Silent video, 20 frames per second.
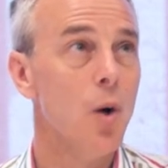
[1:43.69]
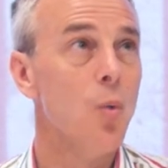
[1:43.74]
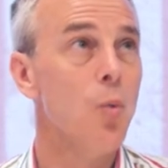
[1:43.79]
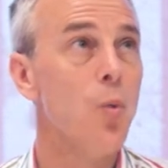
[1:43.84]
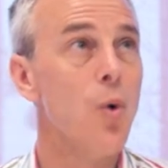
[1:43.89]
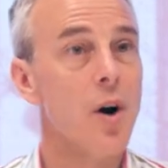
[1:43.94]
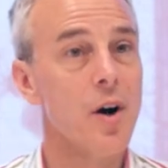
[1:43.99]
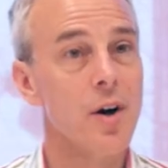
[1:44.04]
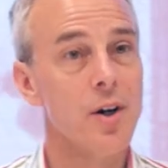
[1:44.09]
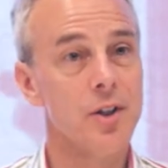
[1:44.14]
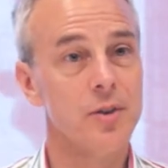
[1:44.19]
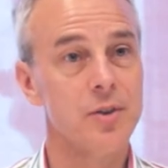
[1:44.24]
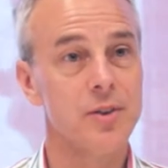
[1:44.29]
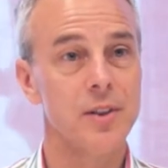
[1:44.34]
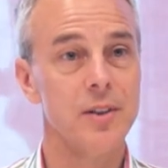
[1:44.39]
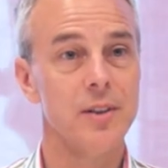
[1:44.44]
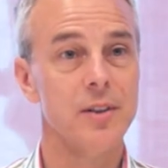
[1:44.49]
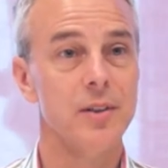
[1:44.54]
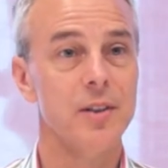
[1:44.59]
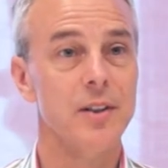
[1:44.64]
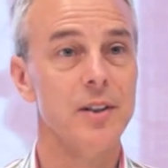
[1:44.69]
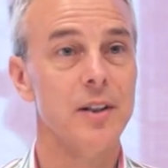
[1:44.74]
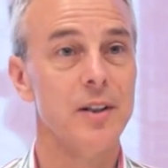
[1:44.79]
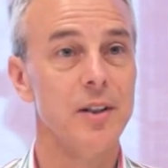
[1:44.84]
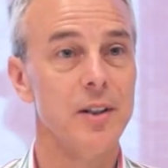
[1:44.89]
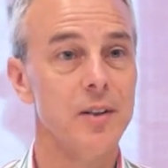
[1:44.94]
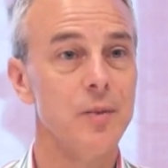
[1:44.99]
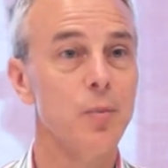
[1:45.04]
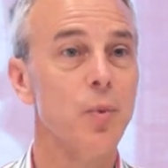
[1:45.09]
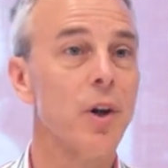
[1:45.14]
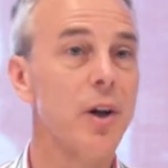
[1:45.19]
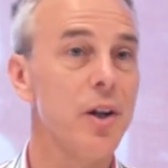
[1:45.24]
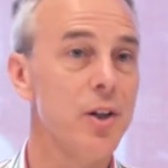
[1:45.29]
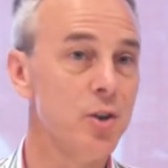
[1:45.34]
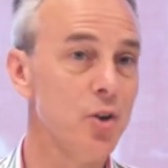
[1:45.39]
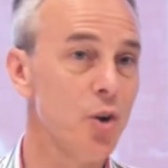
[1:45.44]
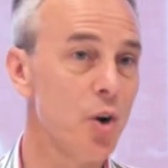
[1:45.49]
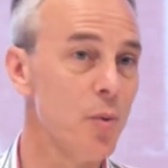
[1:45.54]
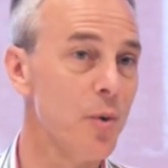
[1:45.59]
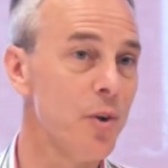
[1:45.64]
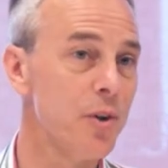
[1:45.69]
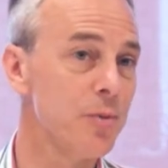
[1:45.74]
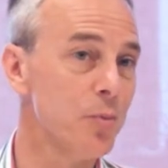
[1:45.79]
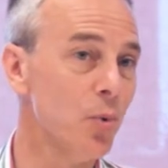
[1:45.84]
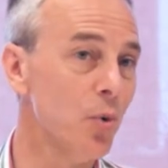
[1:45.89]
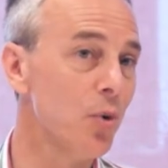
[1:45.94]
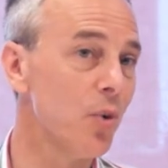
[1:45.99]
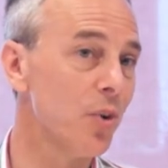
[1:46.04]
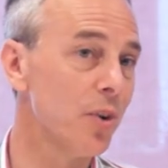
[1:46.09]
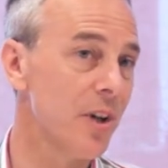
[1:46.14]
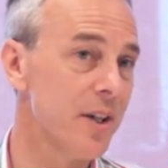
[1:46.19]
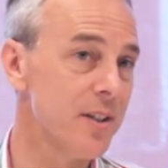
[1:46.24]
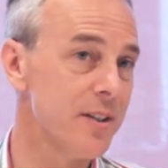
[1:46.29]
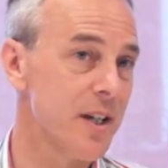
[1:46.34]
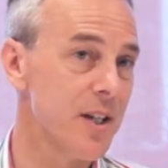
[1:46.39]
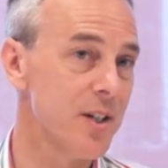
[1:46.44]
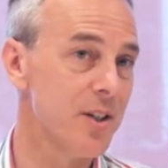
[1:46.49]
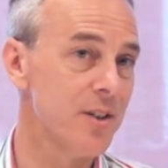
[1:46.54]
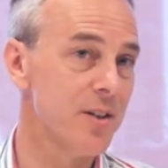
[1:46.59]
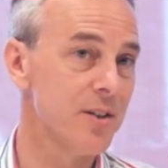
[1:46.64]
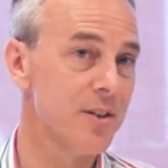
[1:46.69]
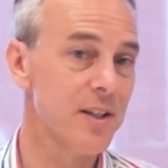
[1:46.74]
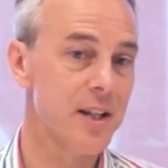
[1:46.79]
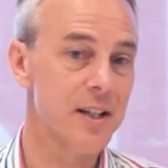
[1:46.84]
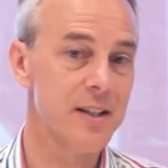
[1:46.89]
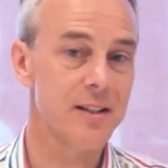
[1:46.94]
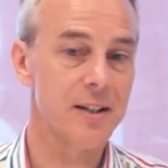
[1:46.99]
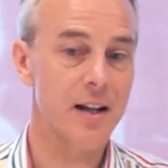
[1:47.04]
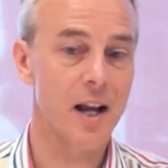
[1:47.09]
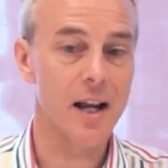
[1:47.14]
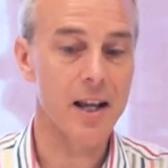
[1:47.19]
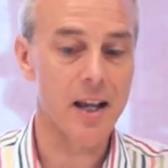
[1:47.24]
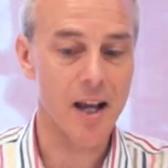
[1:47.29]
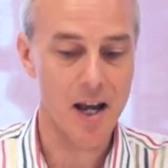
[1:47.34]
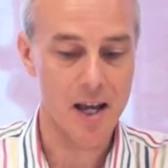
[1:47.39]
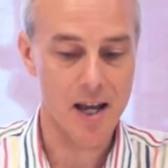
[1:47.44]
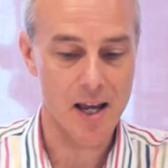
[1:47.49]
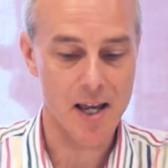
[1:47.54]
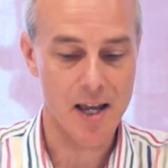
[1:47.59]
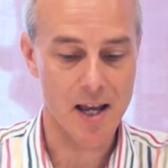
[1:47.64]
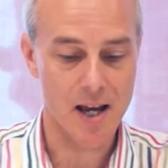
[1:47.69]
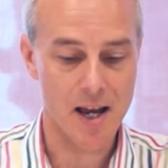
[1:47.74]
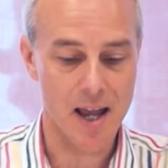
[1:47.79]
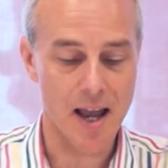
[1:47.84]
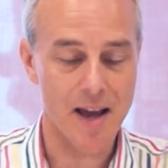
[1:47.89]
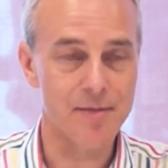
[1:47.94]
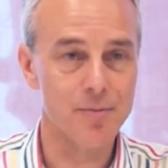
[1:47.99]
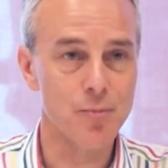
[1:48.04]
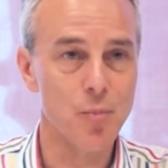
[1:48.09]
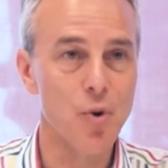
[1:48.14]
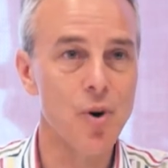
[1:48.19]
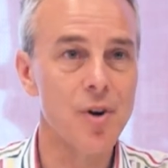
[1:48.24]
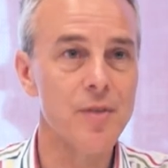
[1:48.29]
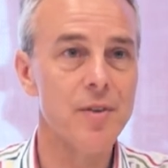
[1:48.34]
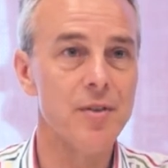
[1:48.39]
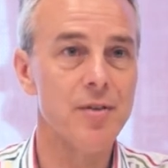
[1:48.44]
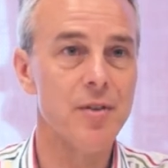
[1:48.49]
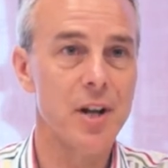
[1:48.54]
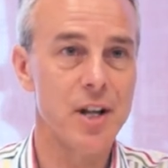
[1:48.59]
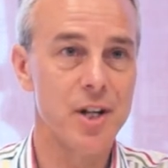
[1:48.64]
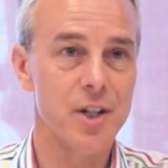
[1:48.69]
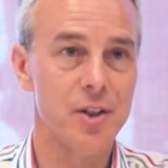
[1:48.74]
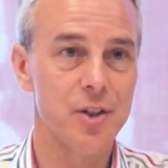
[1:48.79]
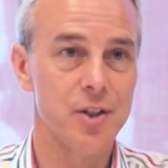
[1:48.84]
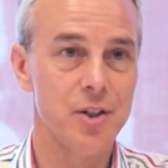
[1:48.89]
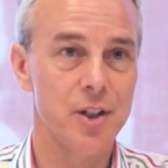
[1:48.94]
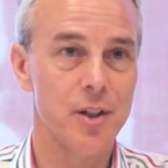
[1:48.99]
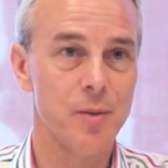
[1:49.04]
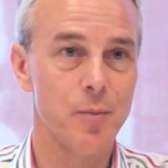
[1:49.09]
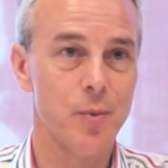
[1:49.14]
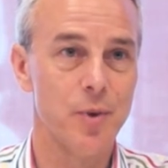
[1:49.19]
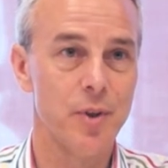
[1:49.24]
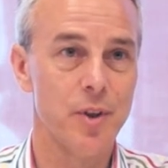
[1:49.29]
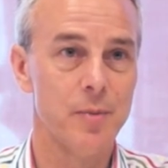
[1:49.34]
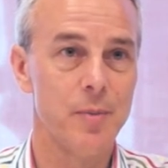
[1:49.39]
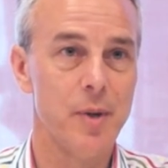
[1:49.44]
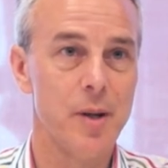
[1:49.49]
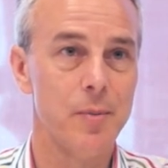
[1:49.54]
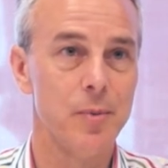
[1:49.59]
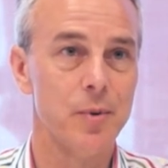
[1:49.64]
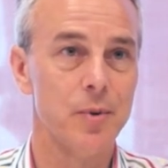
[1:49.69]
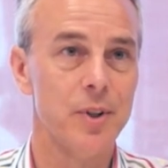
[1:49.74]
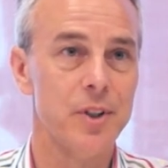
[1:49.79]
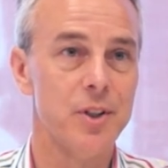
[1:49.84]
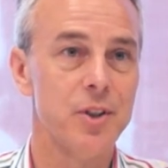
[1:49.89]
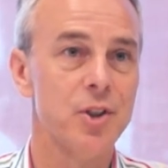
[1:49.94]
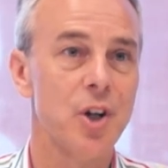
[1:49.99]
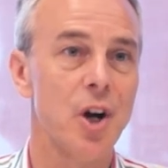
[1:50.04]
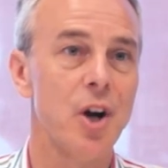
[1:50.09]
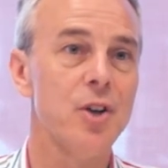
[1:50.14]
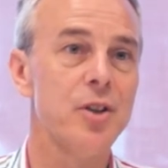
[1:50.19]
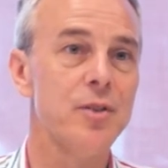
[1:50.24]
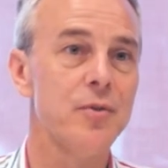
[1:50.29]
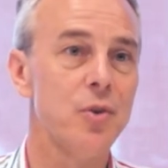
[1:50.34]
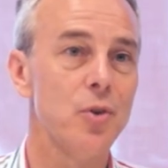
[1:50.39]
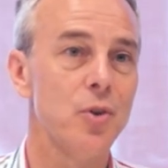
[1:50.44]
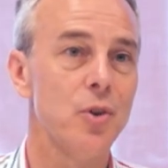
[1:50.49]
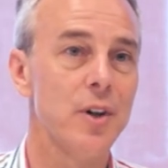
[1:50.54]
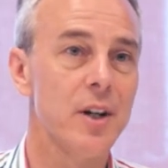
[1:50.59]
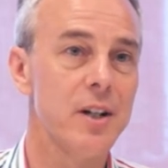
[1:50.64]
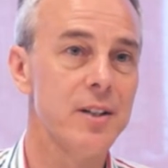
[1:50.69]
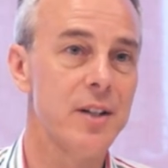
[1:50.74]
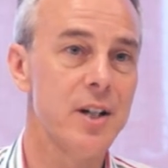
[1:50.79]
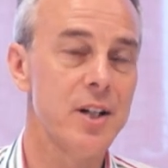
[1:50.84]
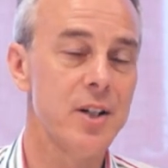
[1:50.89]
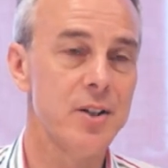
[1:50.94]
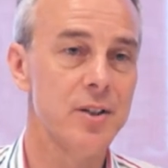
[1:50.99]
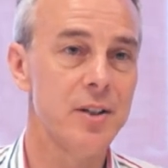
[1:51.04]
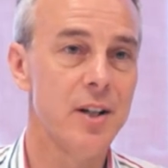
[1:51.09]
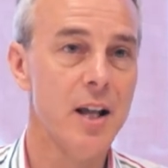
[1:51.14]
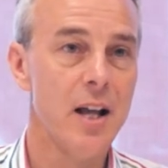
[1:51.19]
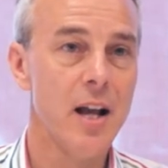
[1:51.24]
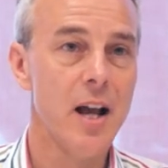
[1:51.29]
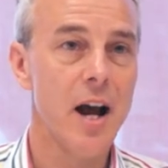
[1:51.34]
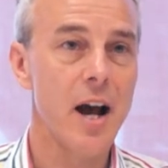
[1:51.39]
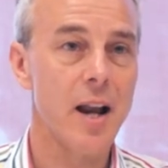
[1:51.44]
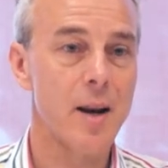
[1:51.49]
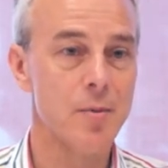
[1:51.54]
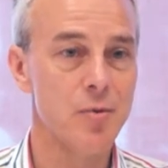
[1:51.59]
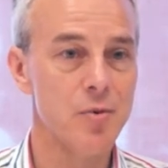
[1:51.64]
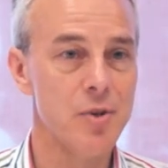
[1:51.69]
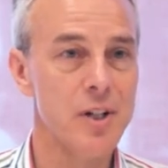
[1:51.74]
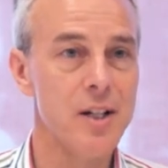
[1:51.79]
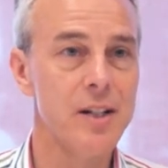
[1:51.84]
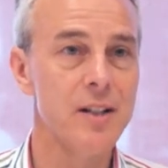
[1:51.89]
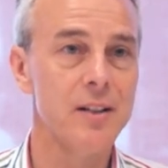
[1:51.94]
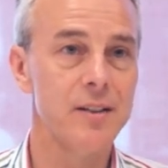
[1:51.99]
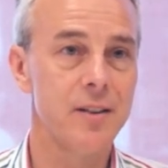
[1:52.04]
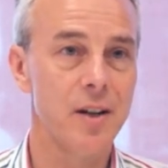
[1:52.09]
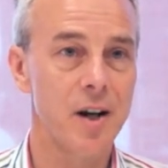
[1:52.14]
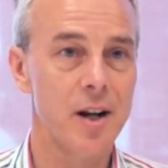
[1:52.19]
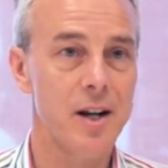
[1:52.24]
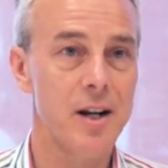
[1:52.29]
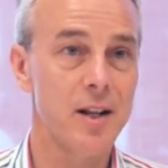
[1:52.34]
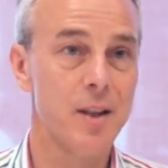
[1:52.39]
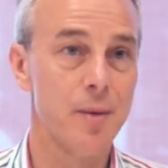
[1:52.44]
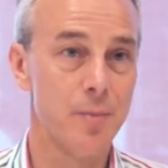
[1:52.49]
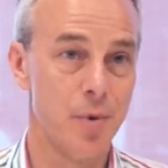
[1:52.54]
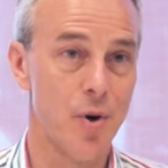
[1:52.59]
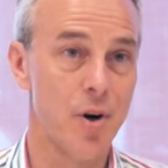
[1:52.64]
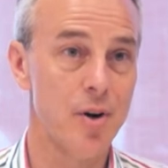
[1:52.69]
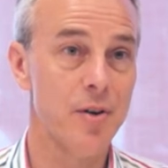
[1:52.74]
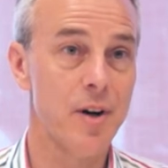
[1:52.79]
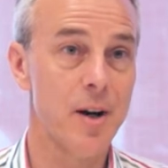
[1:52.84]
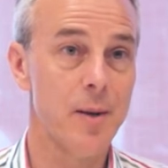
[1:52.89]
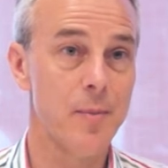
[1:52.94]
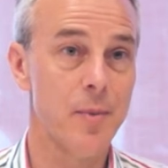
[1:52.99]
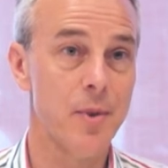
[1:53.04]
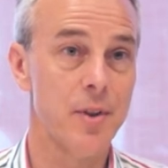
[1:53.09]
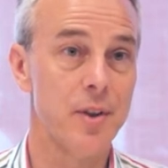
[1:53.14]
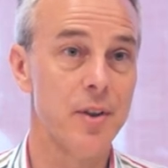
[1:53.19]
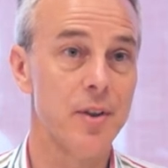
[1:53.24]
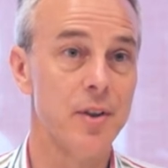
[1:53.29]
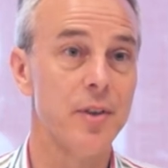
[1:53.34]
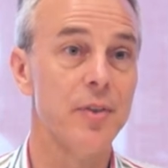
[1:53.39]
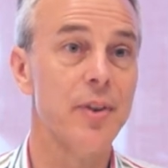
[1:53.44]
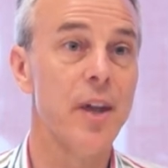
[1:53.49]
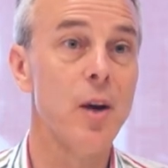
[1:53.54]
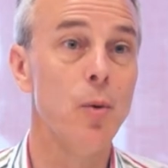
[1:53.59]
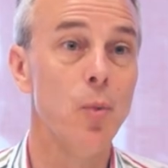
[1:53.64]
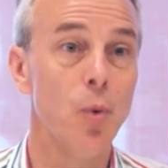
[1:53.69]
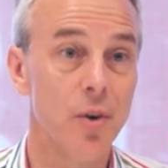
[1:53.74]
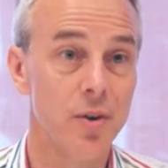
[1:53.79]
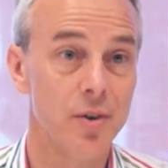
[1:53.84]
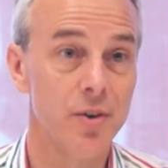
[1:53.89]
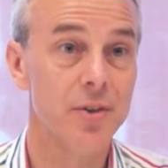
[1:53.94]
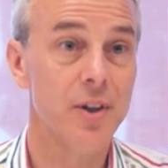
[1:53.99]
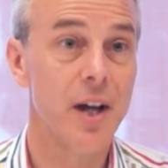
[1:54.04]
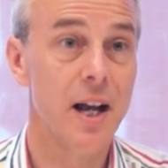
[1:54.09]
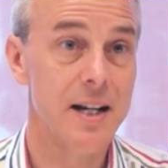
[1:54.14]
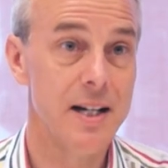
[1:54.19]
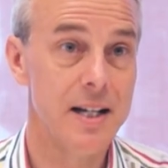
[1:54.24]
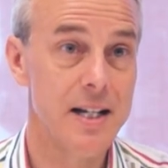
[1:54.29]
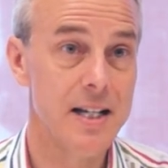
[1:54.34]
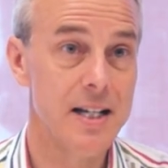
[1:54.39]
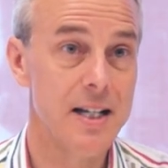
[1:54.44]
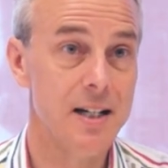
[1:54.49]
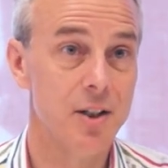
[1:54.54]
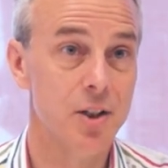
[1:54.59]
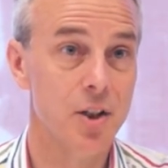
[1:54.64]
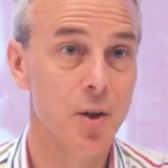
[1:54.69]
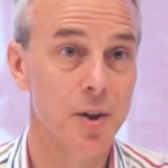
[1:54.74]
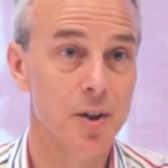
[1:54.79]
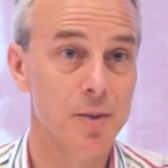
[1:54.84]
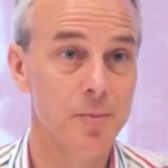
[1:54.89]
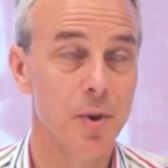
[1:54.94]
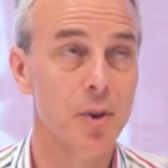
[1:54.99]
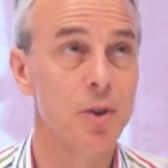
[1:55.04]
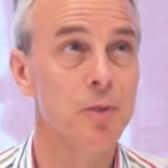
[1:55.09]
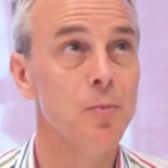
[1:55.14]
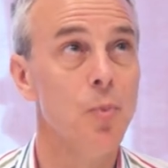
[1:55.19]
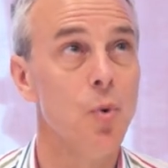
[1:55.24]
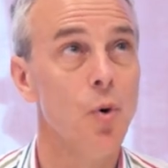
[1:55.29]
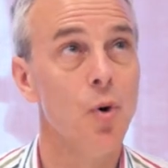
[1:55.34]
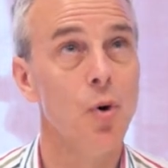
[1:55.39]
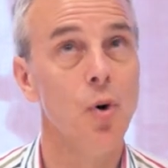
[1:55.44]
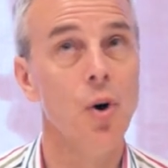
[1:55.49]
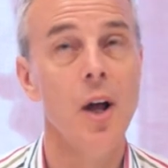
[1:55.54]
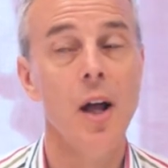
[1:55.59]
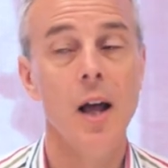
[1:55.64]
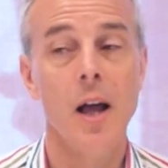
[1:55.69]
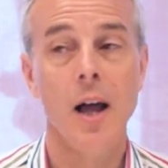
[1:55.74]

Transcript: Whereas what I enjoy with small organisations is that I have more of a relationship with the people in charge of the organisation, and I'm really designing the programme that they want and need. So it's much more